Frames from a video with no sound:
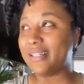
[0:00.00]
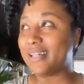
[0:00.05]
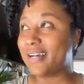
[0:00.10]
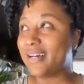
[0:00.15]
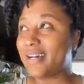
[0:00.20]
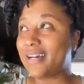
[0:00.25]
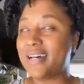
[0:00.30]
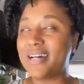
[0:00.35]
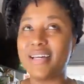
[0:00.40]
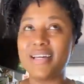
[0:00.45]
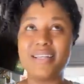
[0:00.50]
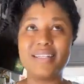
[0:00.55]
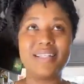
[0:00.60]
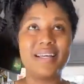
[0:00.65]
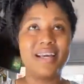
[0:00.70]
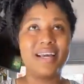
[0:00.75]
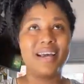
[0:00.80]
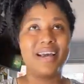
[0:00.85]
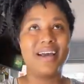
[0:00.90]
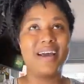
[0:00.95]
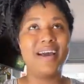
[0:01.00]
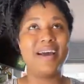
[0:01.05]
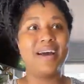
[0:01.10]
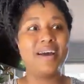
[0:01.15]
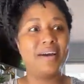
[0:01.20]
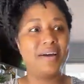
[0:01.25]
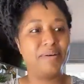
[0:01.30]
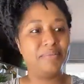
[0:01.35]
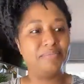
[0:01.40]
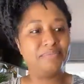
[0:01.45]
because
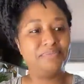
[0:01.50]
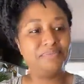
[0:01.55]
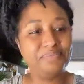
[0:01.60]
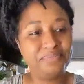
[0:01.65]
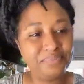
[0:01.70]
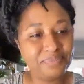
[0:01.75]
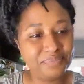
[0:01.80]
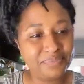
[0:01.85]
as